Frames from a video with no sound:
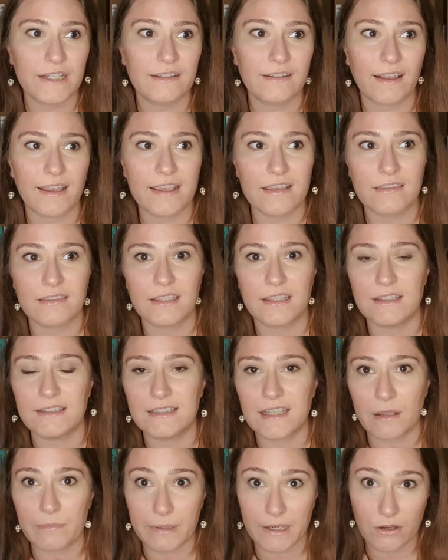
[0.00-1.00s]
like the
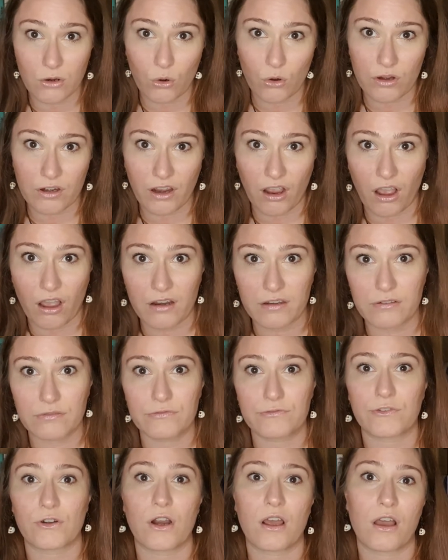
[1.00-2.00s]
Demogorgon
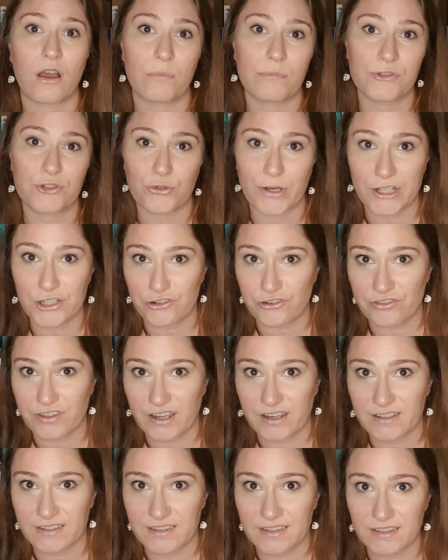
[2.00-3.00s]
from Stranger
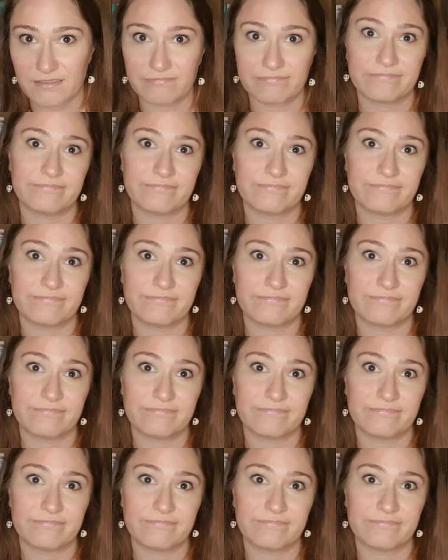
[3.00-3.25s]
Things.